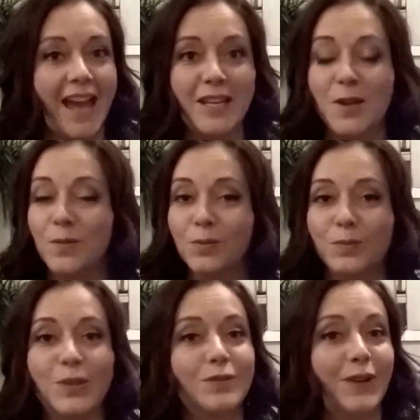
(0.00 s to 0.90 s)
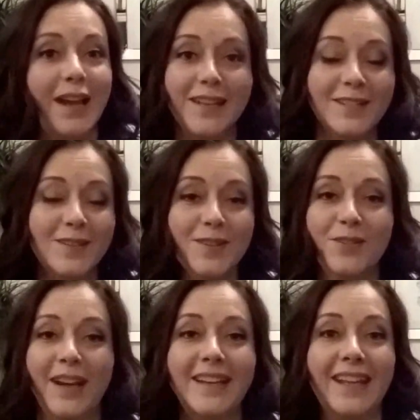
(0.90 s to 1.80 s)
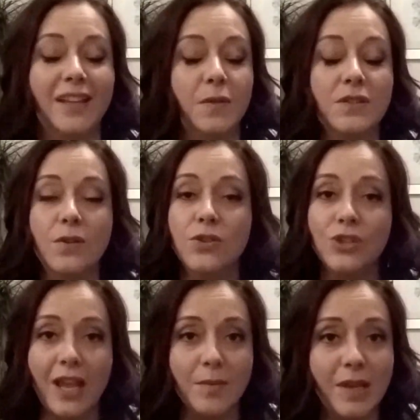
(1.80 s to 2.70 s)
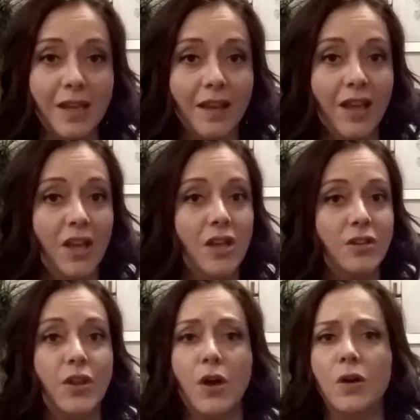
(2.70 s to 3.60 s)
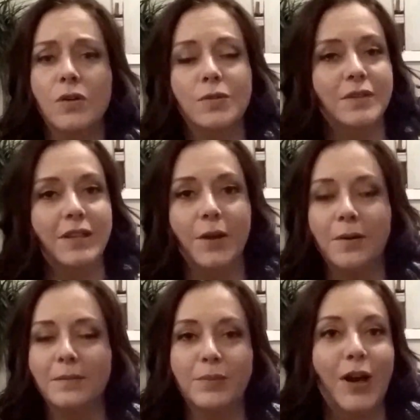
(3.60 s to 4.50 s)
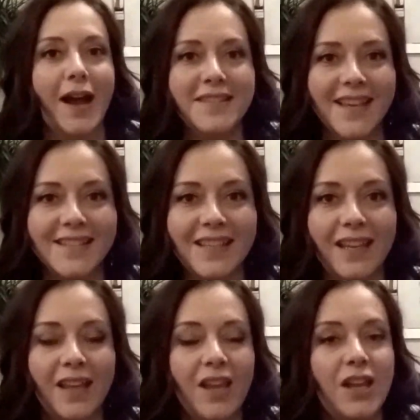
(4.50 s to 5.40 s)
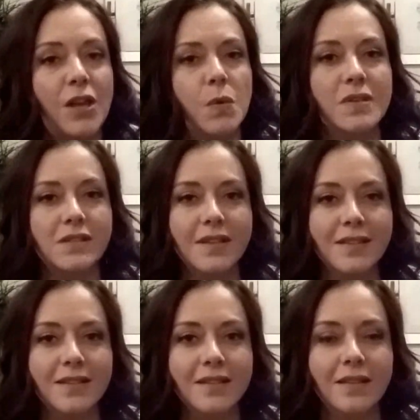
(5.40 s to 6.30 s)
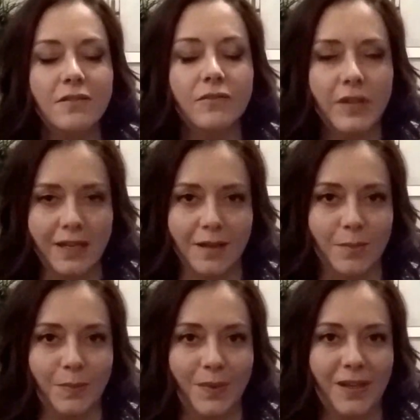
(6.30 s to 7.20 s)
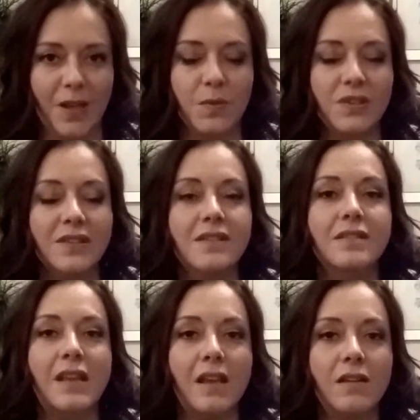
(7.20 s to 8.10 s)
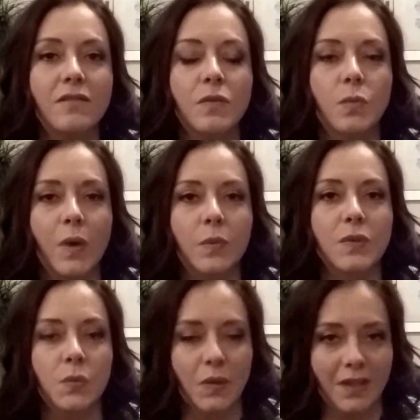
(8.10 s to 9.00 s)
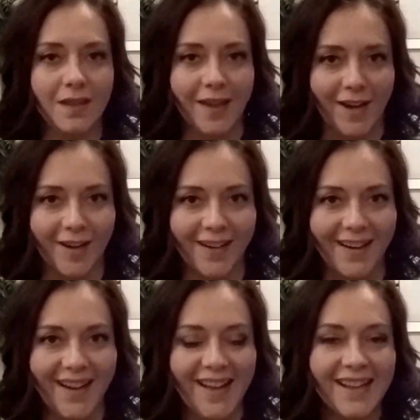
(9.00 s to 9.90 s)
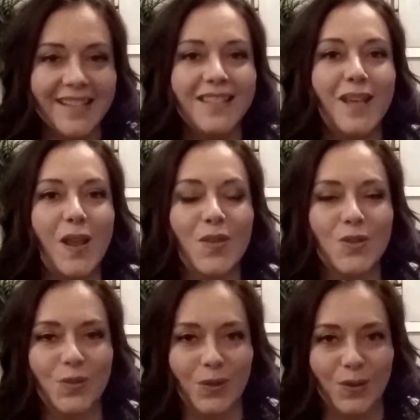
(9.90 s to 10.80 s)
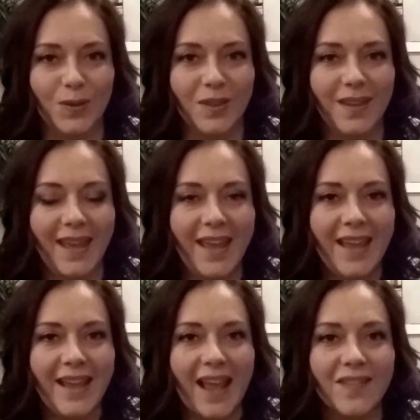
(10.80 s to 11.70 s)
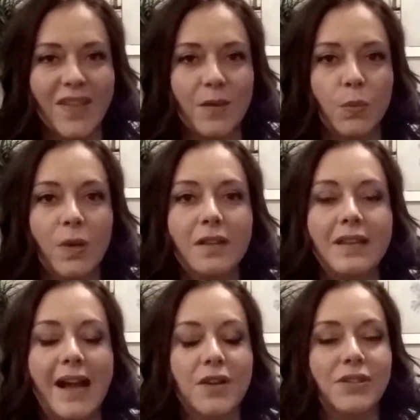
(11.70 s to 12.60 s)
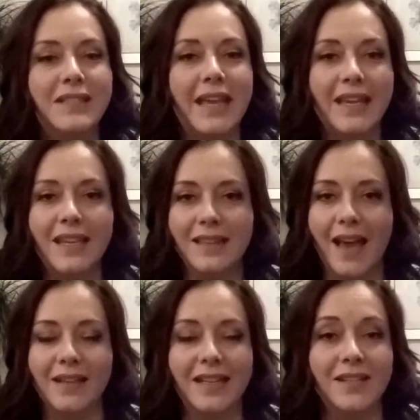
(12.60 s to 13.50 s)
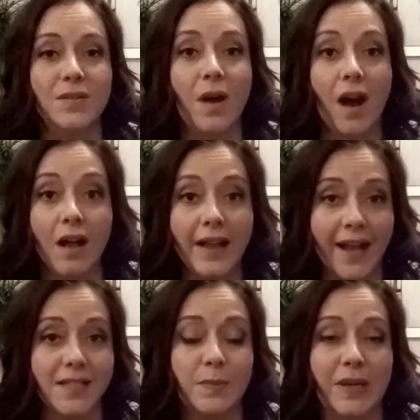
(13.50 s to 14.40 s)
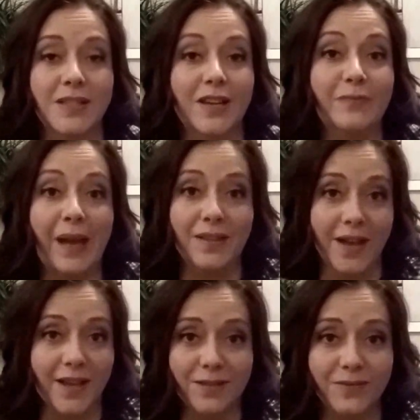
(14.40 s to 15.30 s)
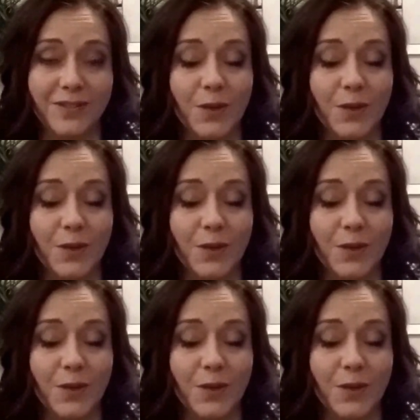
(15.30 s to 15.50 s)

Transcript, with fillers: And he would move right into the training. There was no shaming. No, you know, processing. It was just freedom. It was just seeing what was really there, seeing the truth, and then really actually taking that into all aspects of my life.